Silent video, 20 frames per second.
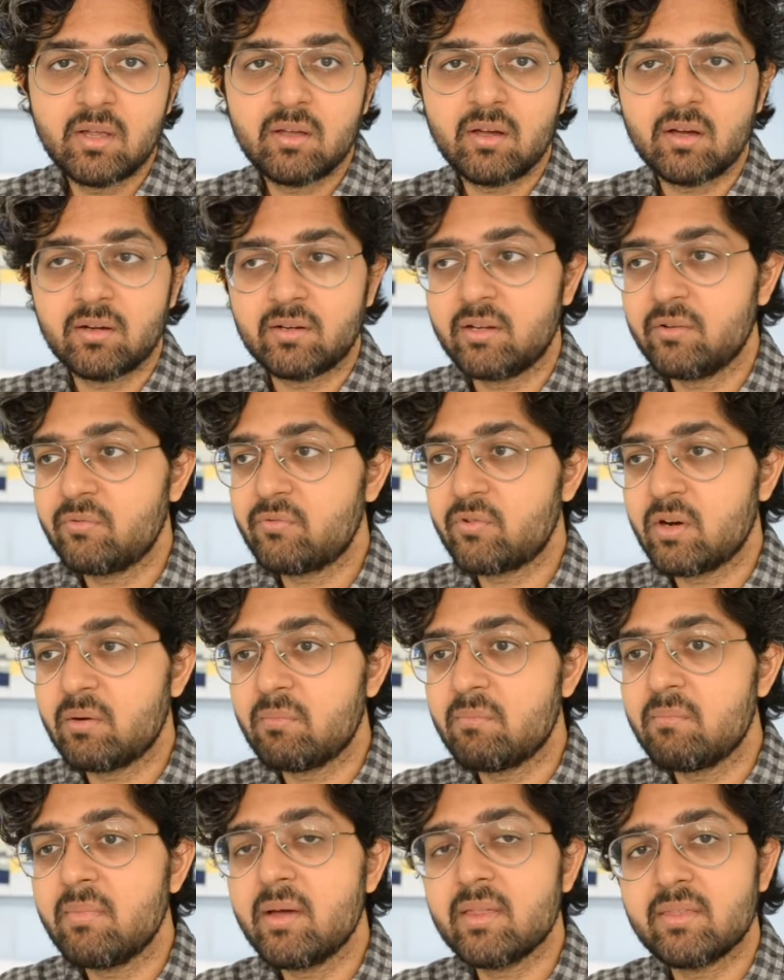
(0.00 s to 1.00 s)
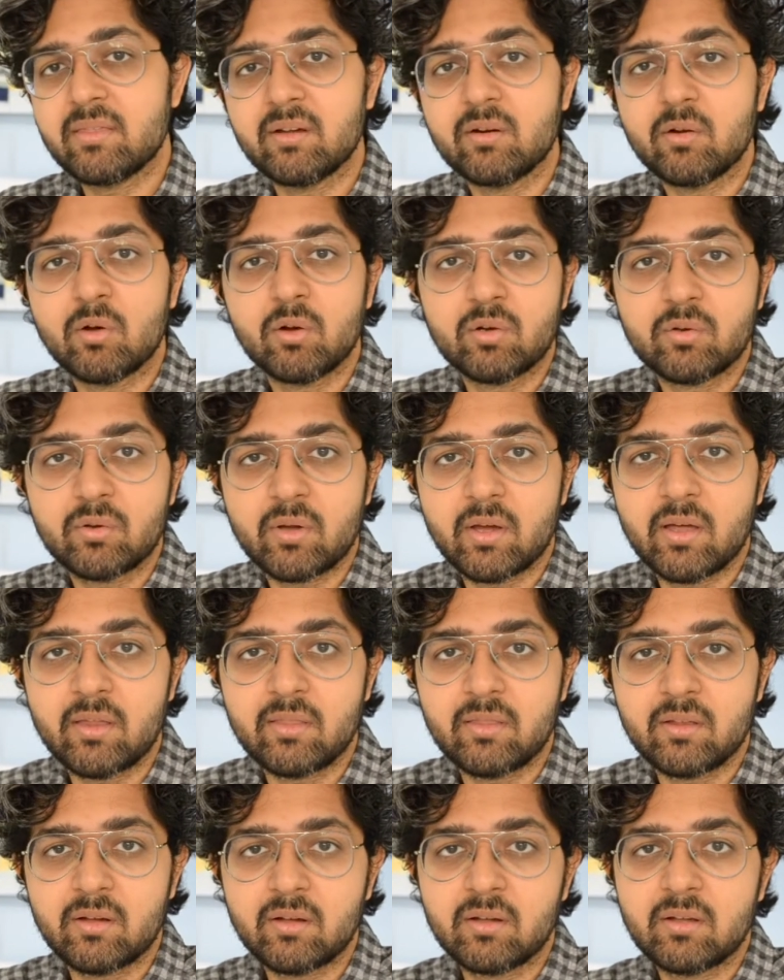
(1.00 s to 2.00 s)
a different method
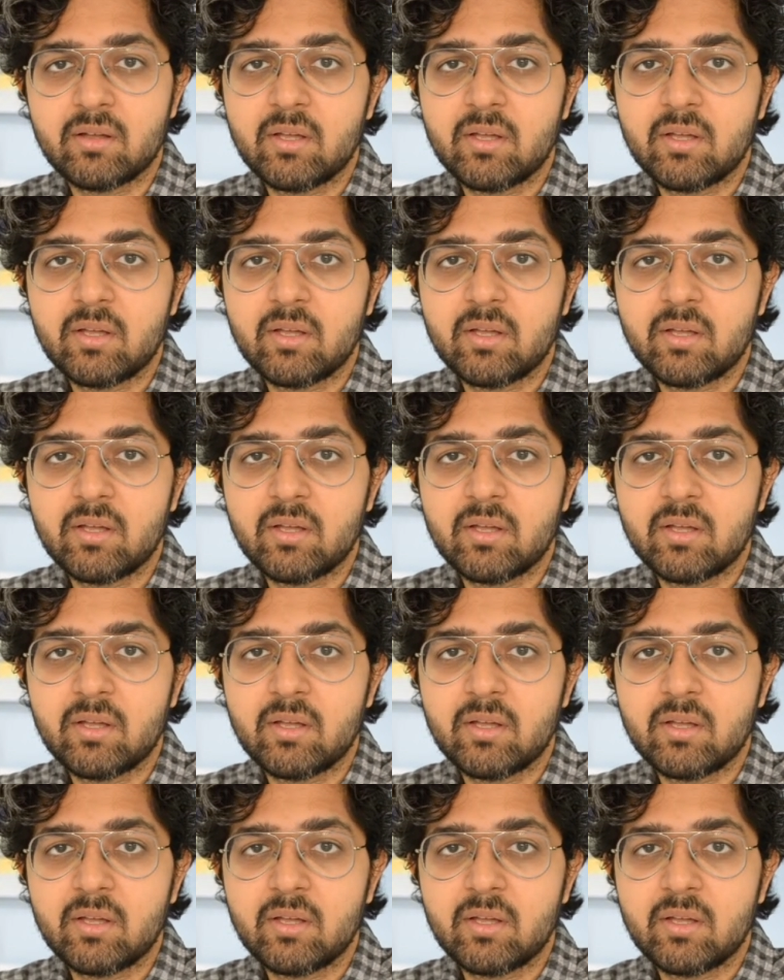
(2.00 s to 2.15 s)
altogether.